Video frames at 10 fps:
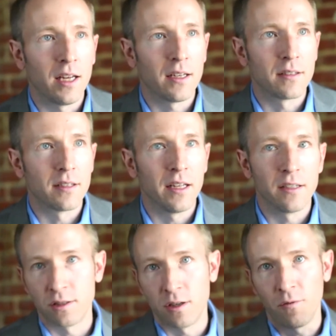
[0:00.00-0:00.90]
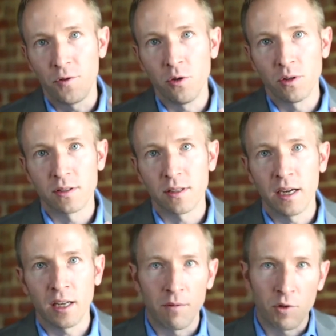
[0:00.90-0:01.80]
is diffuse and
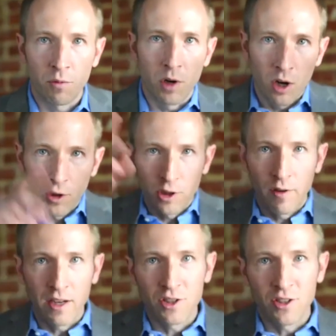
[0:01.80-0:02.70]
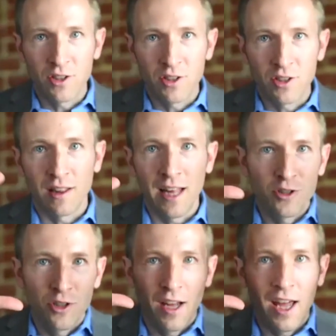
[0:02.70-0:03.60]
comes from all directions allows you
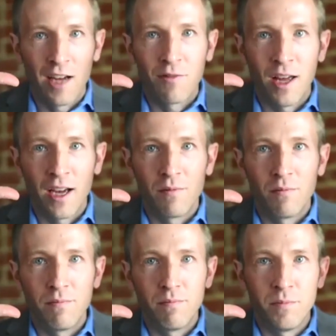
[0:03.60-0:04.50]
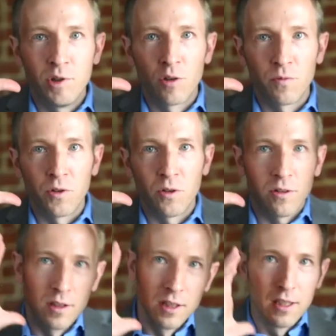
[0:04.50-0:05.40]
to have that beautiful,
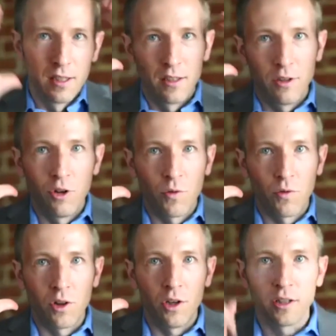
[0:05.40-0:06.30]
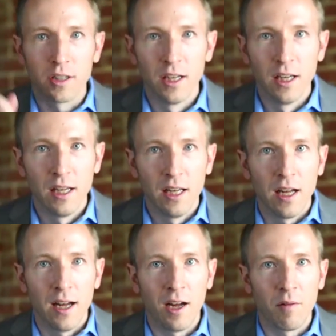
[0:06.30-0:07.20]
youthful look.
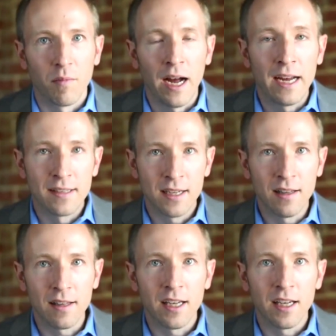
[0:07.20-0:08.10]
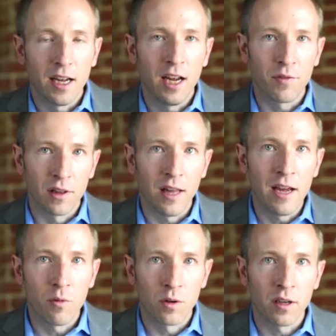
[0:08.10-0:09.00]
Ideally, if the light
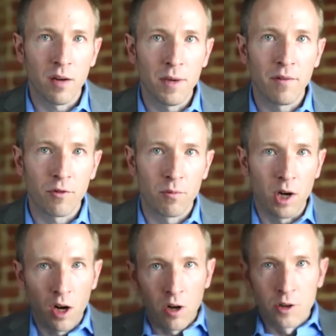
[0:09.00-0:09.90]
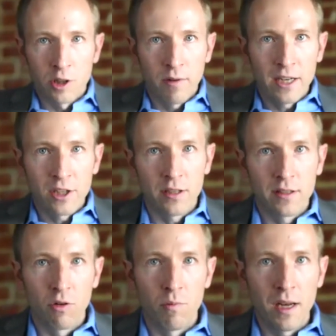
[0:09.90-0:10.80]
were coming from all directions, it would
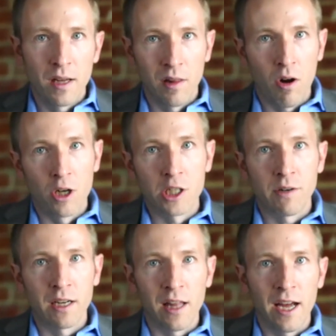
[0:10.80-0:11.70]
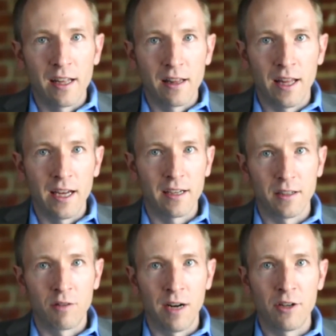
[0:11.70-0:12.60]
be a large ring light, like
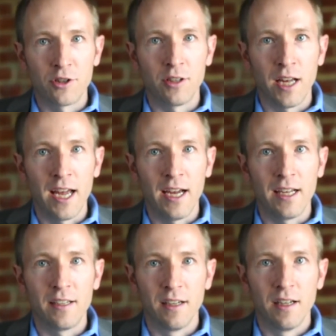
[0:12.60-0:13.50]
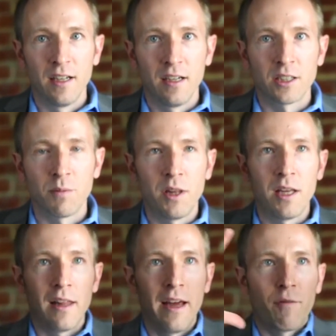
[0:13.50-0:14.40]
around your head, something that,
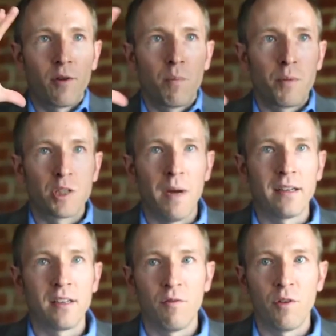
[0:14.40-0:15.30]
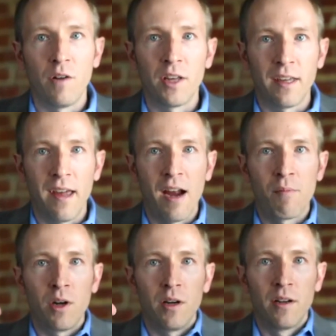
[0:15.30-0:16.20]
like, from the perspective of the
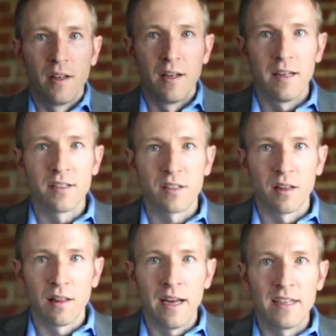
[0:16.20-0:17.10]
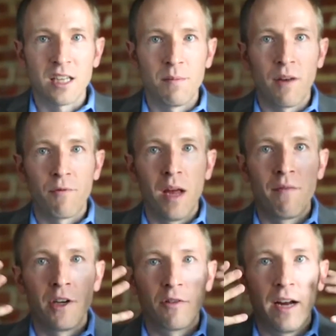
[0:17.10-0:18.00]
camera, is lights coming in from every
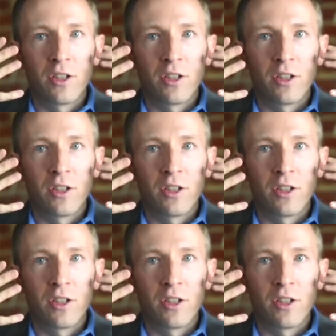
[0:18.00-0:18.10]
direction.